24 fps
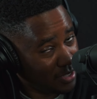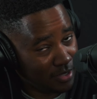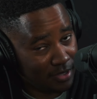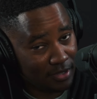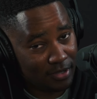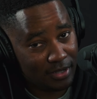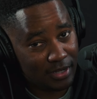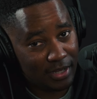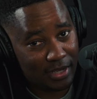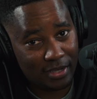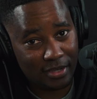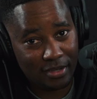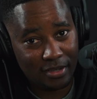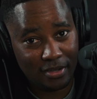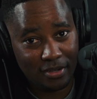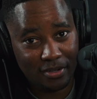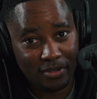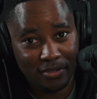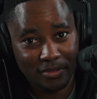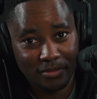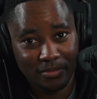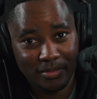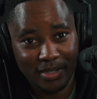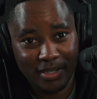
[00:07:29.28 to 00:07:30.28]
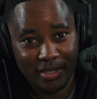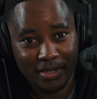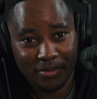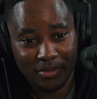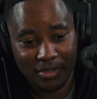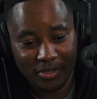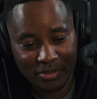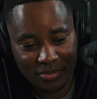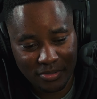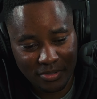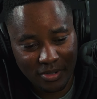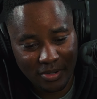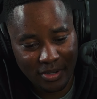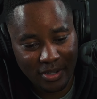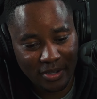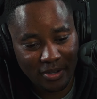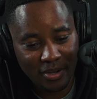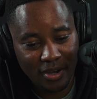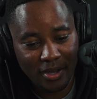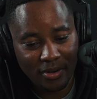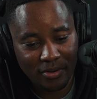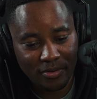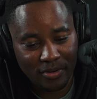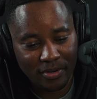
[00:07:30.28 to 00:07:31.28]
you're like, yo, man, what you going
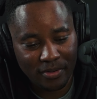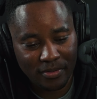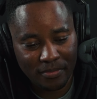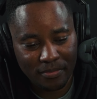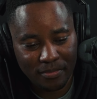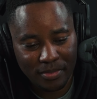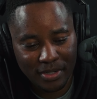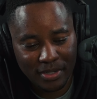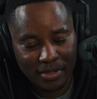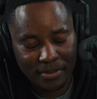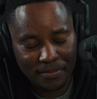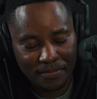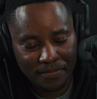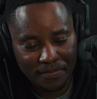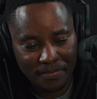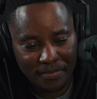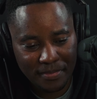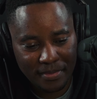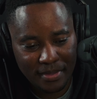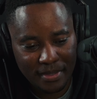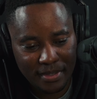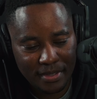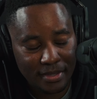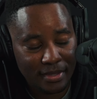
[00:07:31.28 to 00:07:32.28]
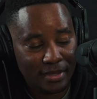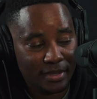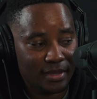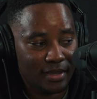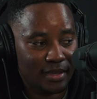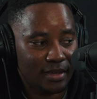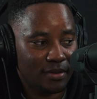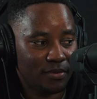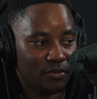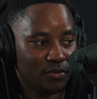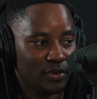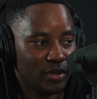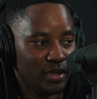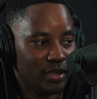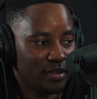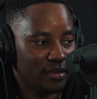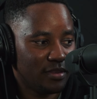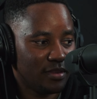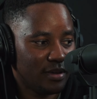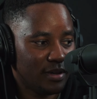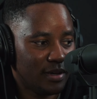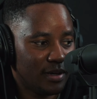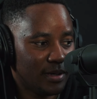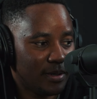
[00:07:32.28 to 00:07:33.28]
on? But with
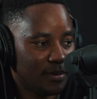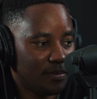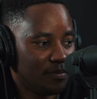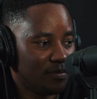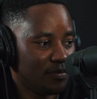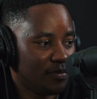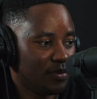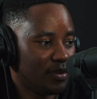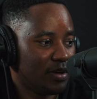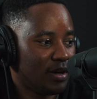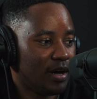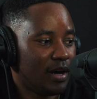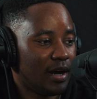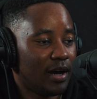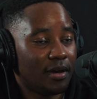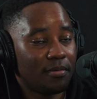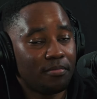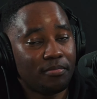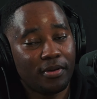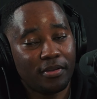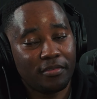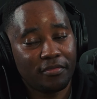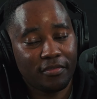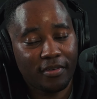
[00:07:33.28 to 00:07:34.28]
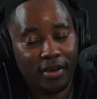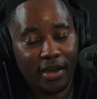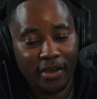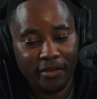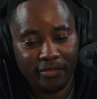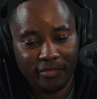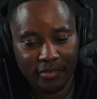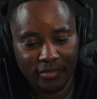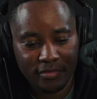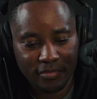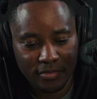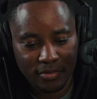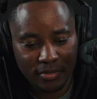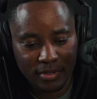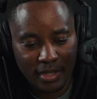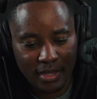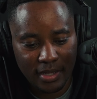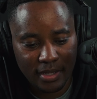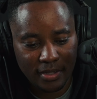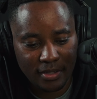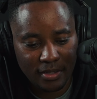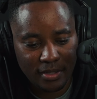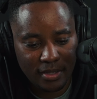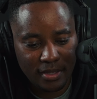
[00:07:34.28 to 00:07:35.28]
the Hard Part 5, I feel
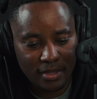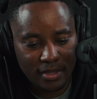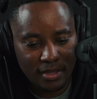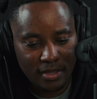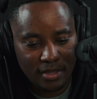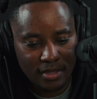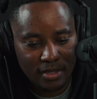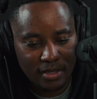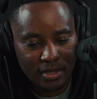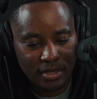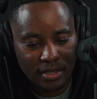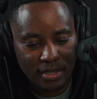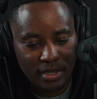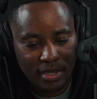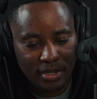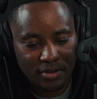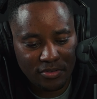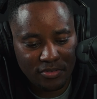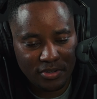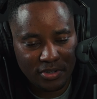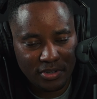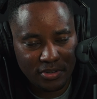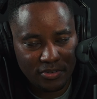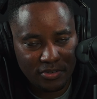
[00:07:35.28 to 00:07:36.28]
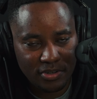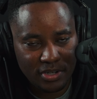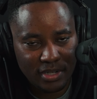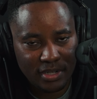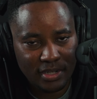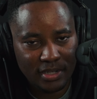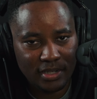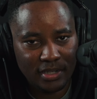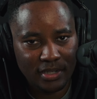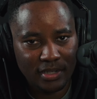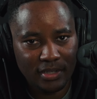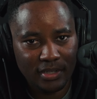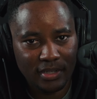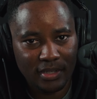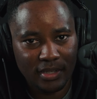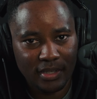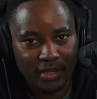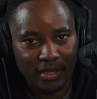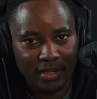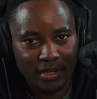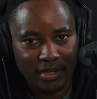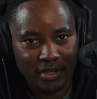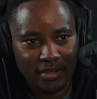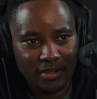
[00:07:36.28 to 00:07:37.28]
like Kendrick really
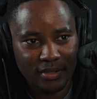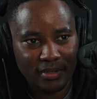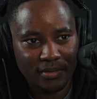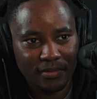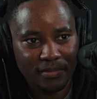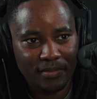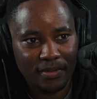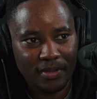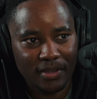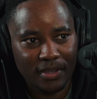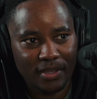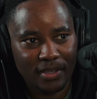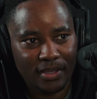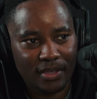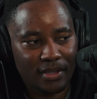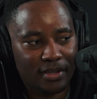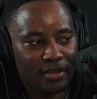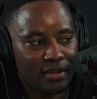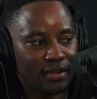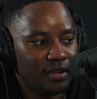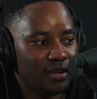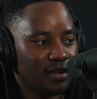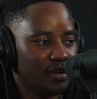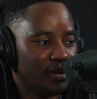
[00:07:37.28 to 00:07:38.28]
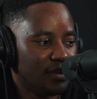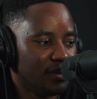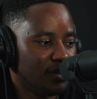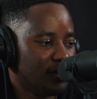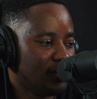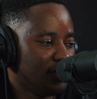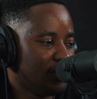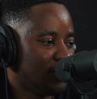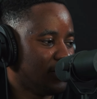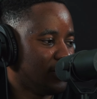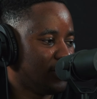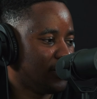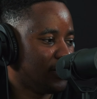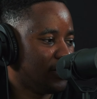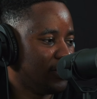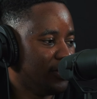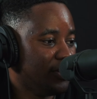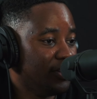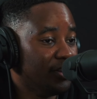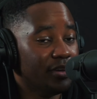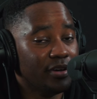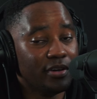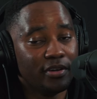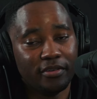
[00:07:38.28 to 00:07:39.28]
hit a
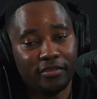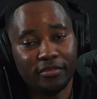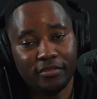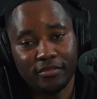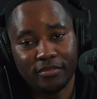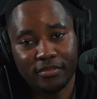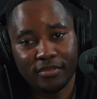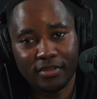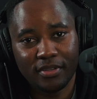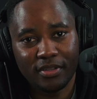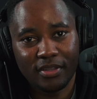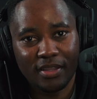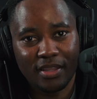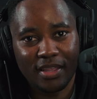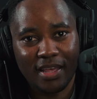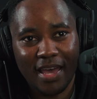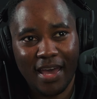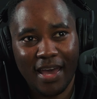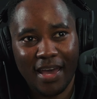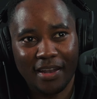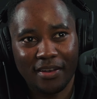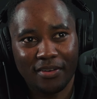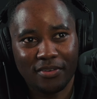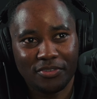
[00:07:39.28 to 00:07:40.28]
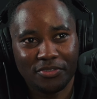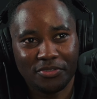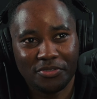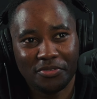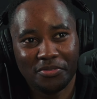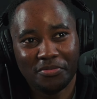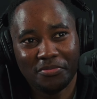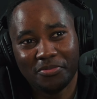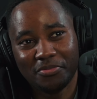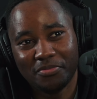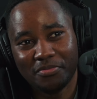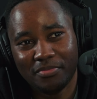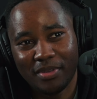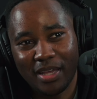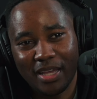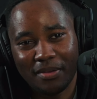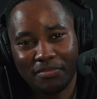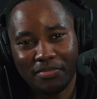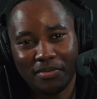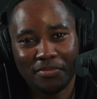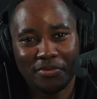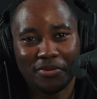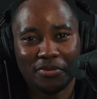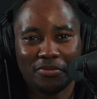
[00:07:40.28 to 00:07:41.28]
nerve that should
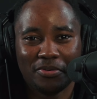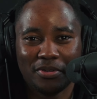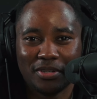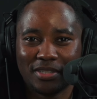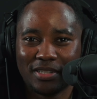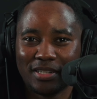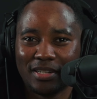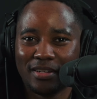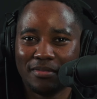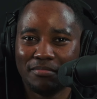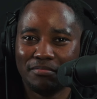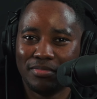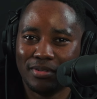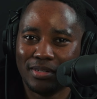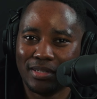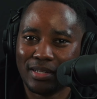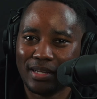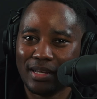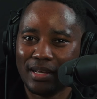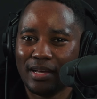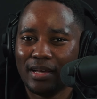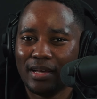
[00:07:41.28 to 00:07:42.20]
make people question. But